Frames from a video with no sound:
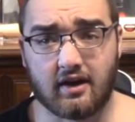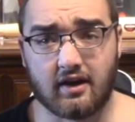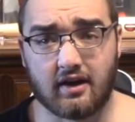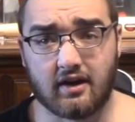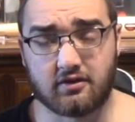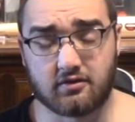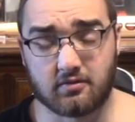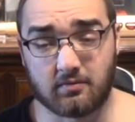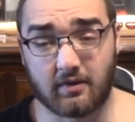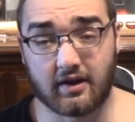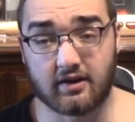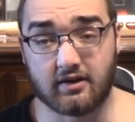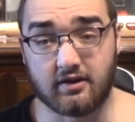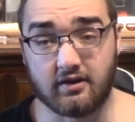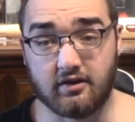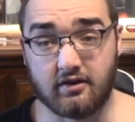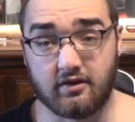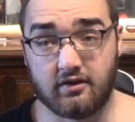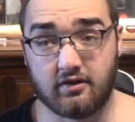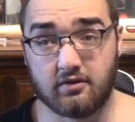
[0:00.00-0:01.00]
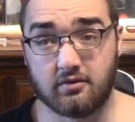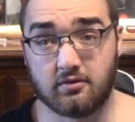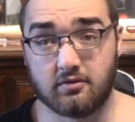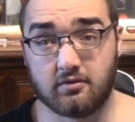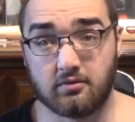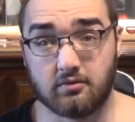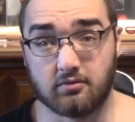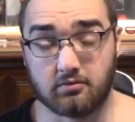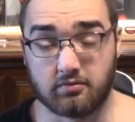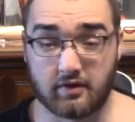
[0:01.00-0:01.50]
it's when
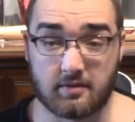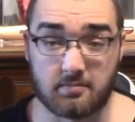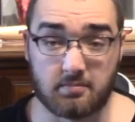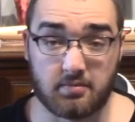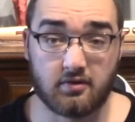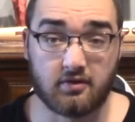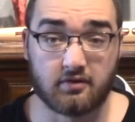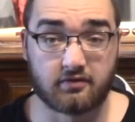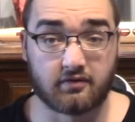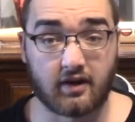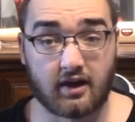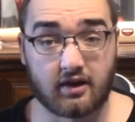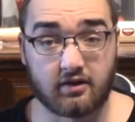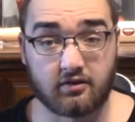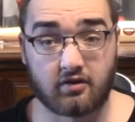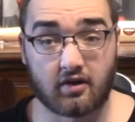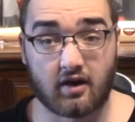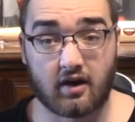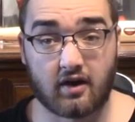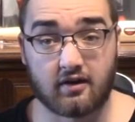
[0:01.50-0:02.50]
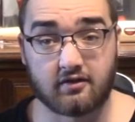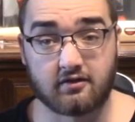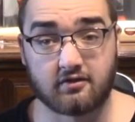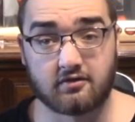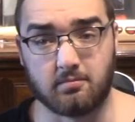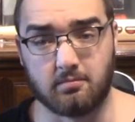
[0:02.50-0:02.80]
you reboot a franchise,